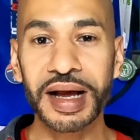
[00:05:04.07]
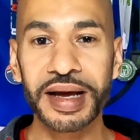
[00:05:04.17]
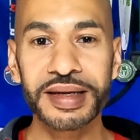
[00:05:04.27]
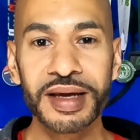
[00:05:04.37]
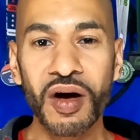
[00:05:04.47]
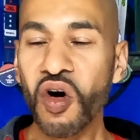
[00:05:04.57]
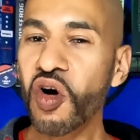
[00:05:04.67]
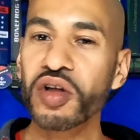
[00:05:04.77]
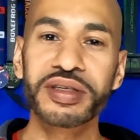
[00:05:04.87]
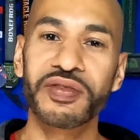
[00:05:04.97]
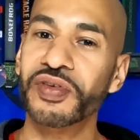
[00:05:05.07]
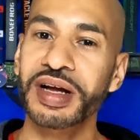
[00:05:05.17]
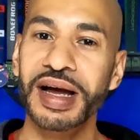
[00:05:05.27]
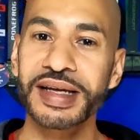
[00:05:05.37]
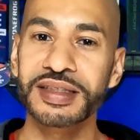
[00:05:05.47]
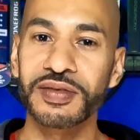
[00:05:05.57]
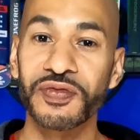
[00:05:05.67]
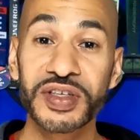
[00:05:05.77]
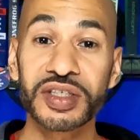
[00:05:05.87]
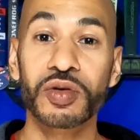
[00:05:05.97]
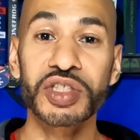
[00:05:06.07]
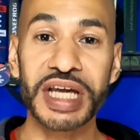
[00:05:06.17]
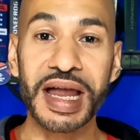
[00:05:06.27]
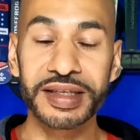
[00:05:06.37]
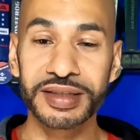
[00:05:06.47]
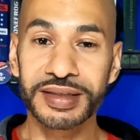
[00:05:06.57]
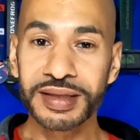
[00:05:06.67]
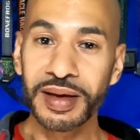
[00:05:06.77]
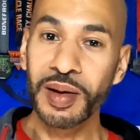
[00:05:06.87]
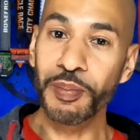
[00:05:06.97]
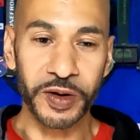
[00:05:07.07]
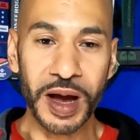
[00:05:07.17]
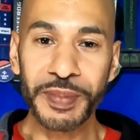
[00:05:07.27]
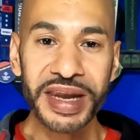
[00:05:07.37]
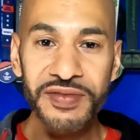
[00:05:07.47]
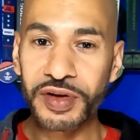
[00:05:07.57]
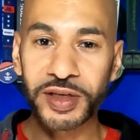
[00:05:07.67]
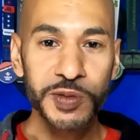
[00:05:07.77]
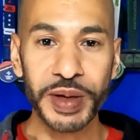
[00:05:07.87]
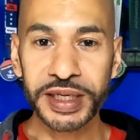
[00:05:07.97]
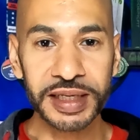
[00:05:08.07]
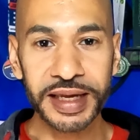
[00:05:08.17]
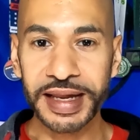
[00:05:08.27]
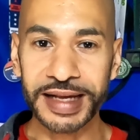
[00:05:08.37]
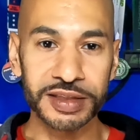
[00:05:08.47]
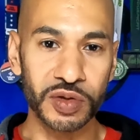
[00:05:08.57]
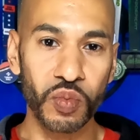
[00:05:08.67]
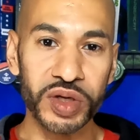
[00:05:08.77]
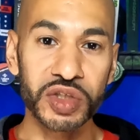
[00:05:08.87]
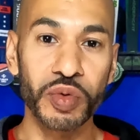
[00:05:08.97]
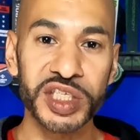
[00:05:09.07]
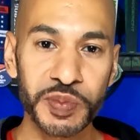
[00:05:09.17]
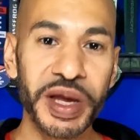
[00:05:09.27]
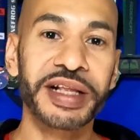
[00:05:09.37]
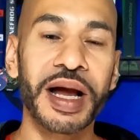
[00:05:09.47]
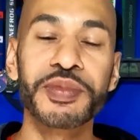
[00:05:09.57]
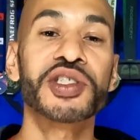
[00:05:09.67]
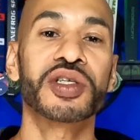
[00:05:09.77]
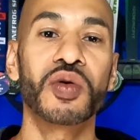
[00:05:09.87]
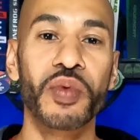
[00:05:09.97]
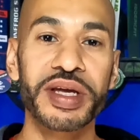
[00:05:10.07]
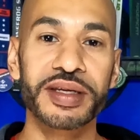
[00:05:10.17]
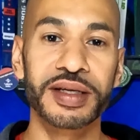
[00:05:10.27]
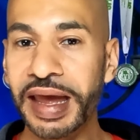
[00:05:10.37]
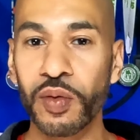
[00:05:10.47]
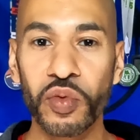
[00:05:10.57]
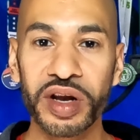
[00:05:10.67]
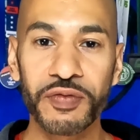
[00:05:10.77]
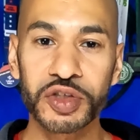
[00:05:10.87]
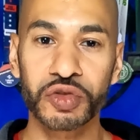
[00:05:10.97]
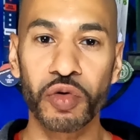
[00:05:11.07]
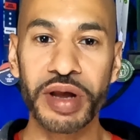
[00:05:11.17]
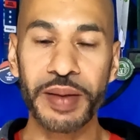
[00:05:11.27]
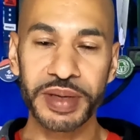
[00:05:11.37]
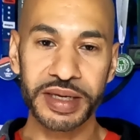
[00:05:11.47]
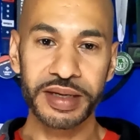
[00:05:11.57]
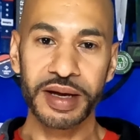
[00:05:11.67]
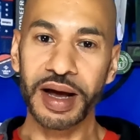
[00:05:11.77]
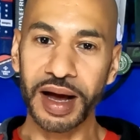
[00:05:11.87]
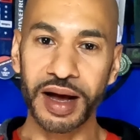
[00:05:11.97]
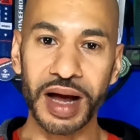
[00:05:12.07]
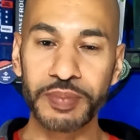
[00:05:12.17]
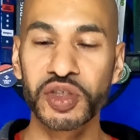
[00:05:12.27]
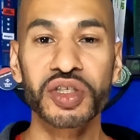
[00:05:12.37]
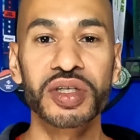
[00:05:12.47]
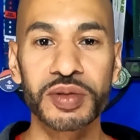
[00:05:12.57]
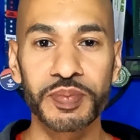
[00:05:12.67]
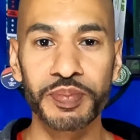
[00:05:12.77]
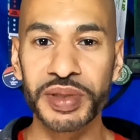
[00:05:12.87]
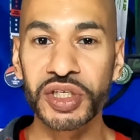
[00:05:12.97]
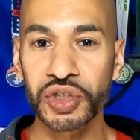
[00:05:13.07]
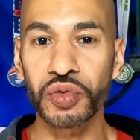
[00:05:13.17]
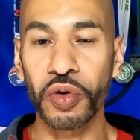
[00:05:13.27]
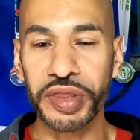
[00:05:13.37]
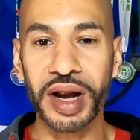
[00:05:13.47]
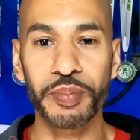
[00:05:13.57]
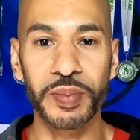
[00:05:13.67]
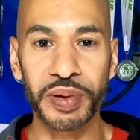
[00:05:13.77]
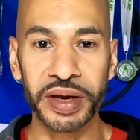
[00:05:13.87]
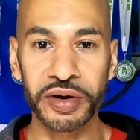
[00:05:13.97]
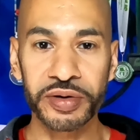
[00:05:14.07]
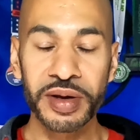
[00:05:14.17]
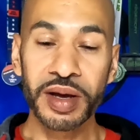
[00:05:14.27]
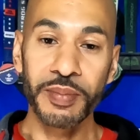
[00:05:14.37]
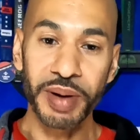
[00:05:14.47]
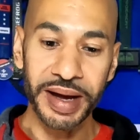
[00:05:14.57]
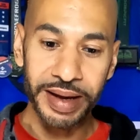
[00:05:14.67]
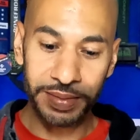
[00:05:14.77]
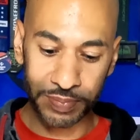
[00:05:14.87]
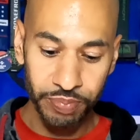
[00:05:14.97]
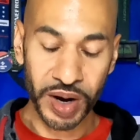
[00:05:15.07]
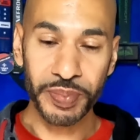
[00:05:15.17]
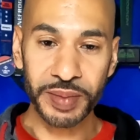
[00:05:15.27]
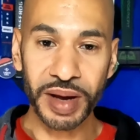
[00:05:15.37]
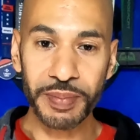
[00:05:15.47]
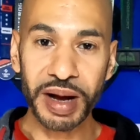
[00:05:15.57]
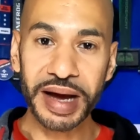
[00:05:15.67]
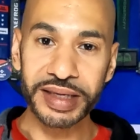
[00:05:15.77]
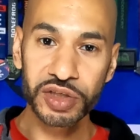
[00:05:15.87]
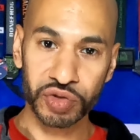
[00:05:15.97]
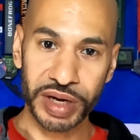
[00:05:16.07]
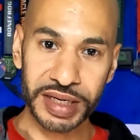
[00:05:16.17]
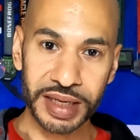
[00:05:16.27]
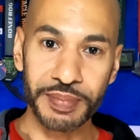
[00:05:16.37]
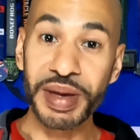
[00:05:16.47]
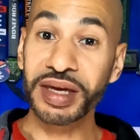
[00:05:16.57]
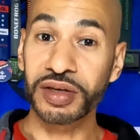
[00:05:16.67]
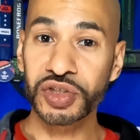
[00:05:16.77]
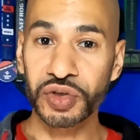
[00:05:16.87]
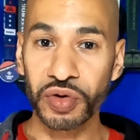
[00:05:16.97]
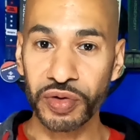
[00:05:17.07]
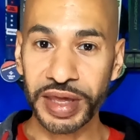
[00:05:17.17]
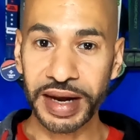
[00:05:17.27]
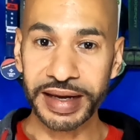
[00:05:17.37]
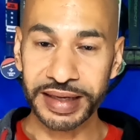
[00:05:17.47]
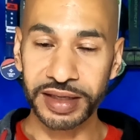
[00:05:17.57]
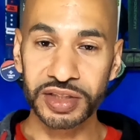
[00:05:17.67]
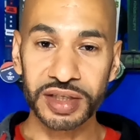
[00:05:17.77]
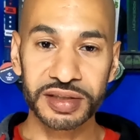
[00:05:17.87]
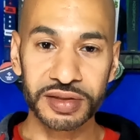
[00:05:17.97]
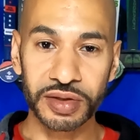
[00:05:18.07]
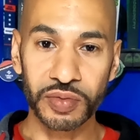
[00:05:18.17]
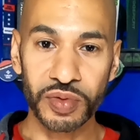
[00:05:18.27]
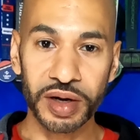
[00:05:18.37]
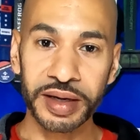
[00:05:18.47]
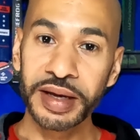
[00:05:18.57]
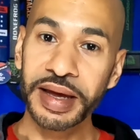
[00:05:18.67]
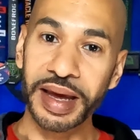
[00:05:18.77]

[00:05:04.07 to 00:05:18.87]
on, all different kinds of physical challenges. I'm not even going to speculate as to what to expect. I'm just going to wait, and whatever's thrown at me, I'm just going to be sure that I'm prepared by prepping my body, training, making sure that I get adjusted to the ruck.